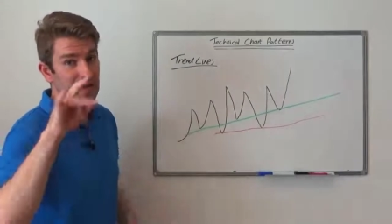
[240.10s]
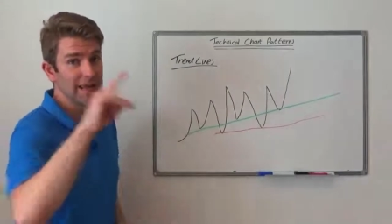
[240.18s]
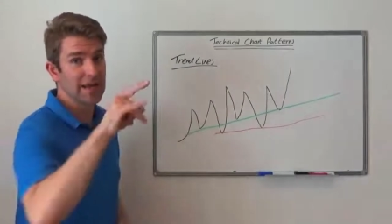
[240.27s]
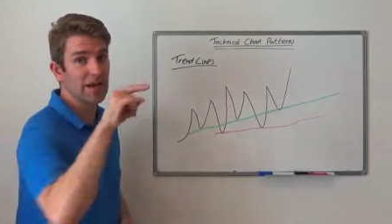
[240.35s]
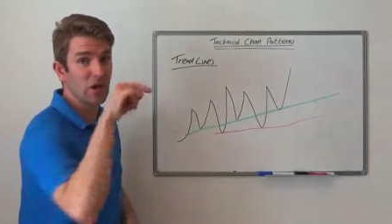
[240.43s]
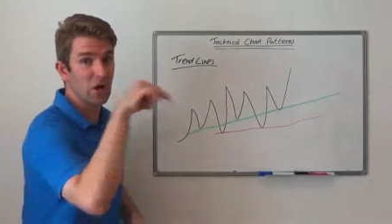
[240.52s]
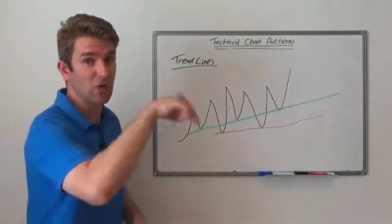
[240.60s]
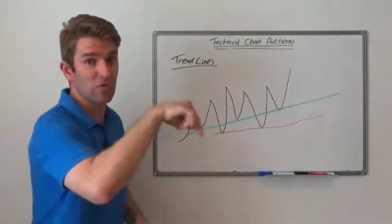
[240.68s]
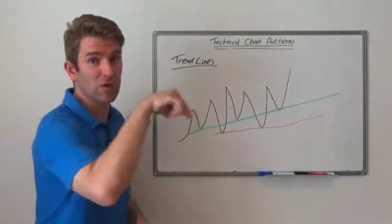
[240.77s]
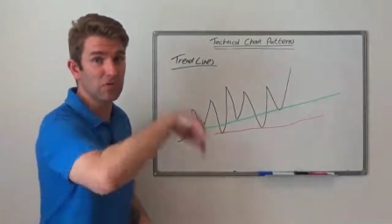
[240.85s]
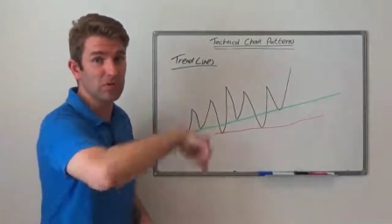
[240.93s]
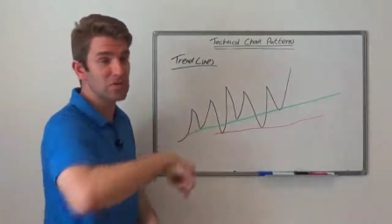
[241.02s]
again,
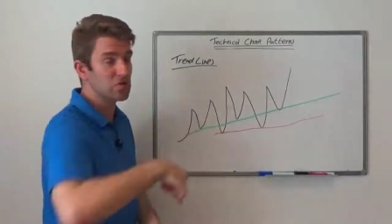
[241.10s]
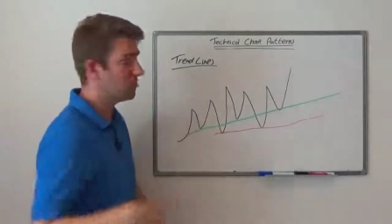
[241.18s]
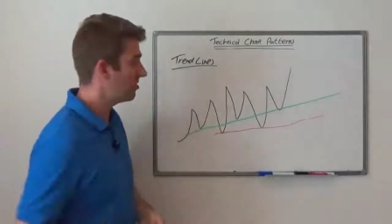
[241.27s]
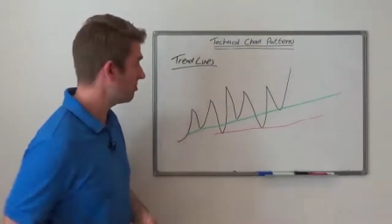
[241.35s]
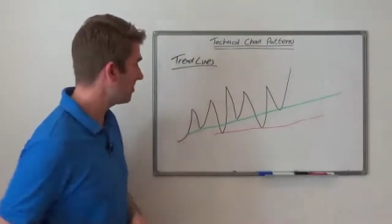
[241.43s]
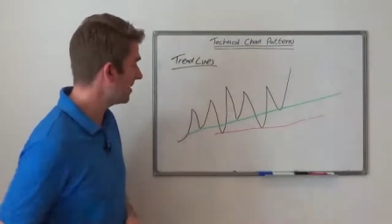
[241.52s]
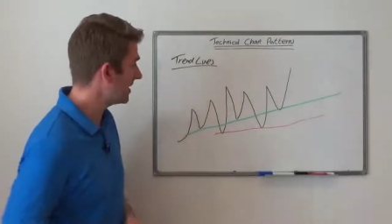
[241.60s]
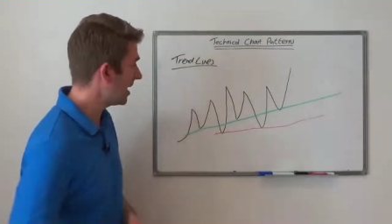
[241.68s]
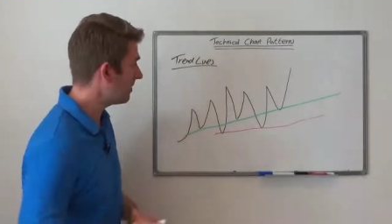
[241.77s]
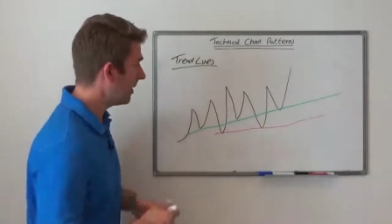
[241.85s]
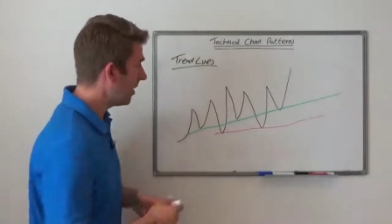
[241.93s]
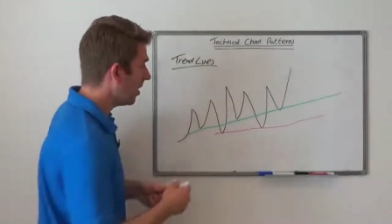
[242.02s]
agree or disagree with me
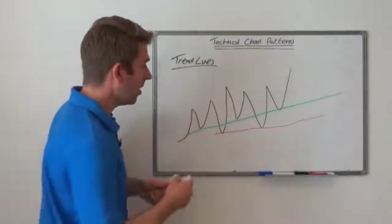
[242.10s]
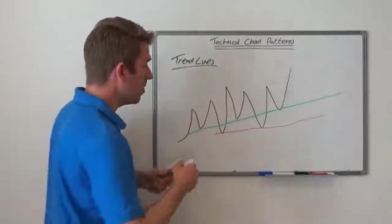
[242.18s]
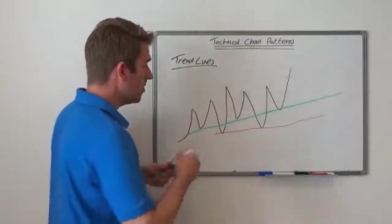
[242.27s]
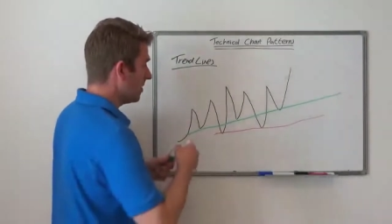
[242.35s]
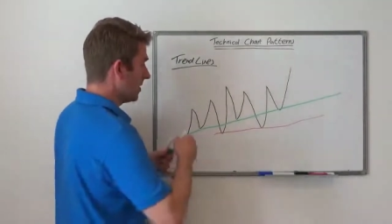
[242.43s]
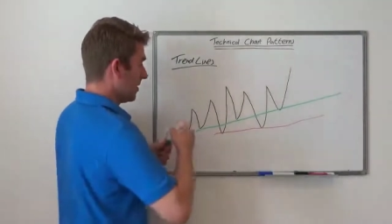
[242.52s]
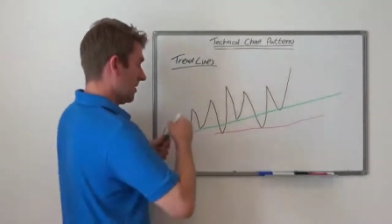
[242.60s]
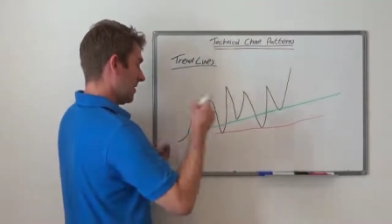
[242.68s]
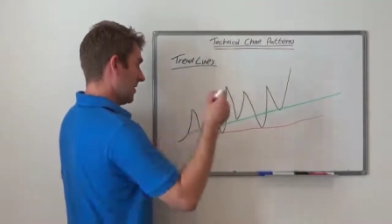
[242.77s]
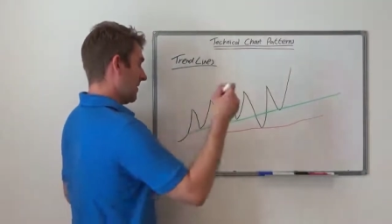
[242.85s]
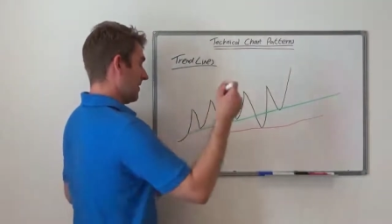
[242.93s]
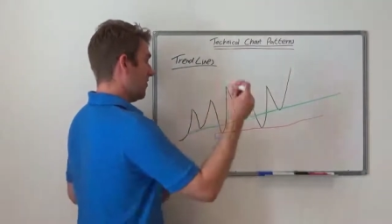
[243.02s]
down below,
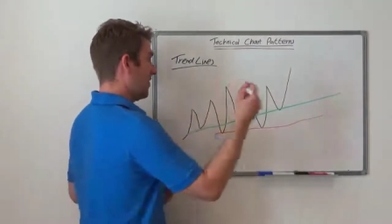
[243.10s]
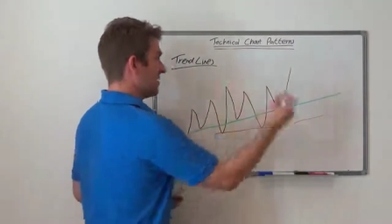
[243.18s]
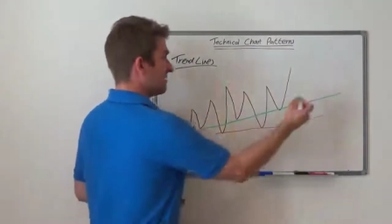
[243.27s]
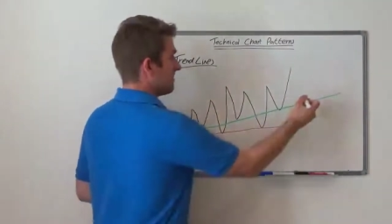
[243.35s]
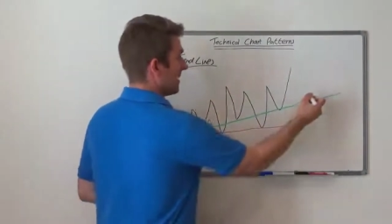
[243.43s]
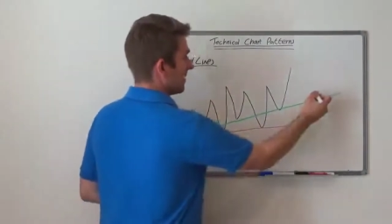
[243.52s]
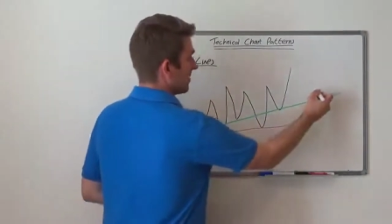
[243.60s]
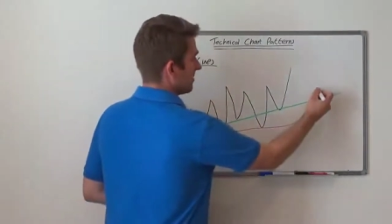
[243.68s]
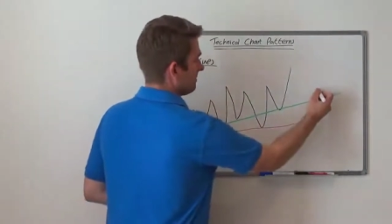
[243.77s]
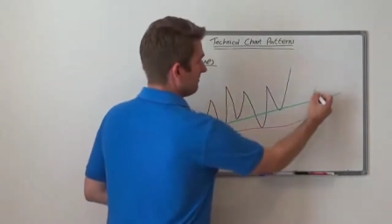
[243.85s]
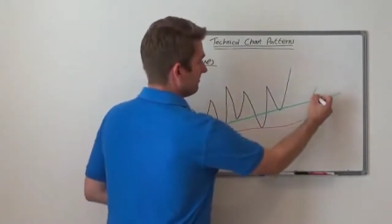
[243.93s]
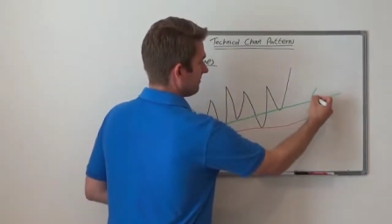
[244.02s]
this
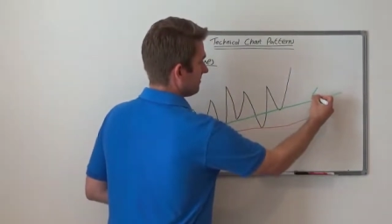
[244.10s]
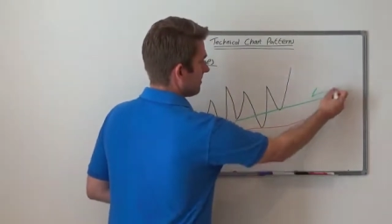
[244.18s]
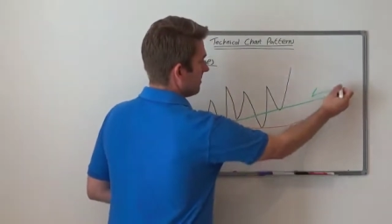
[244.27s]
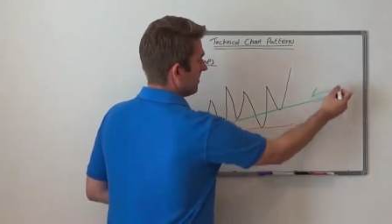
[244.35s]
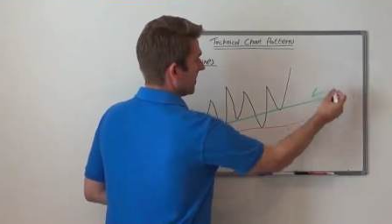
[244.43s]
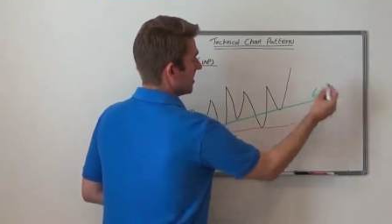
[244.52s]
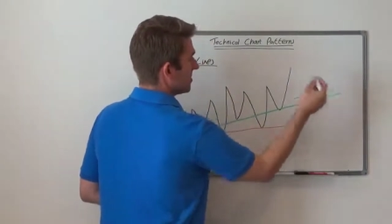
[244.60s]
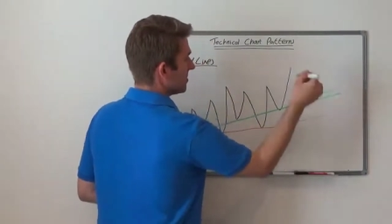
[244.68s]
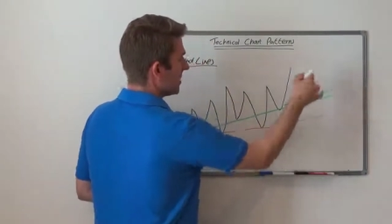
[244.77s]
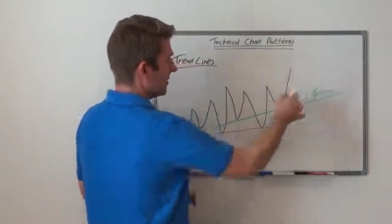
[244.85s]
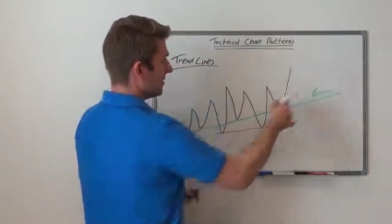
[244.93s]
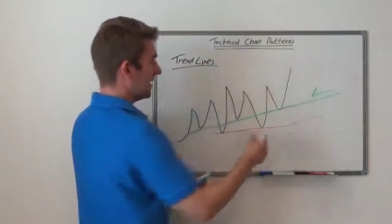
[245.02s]
method, because
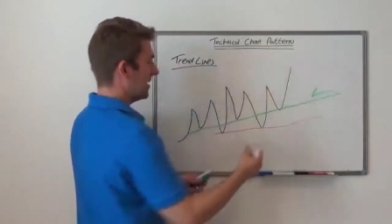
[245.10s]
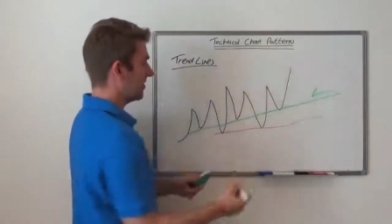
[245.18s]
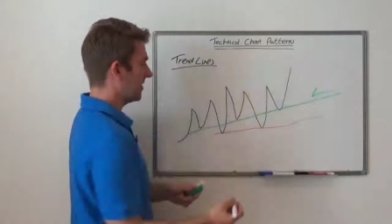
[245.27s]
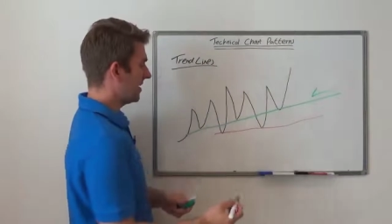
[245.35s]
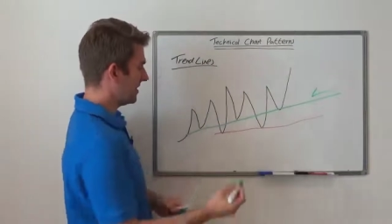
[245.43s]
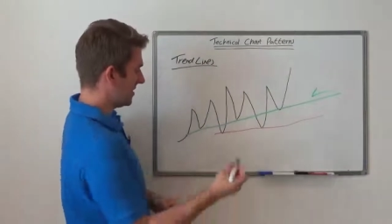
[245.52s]
I think that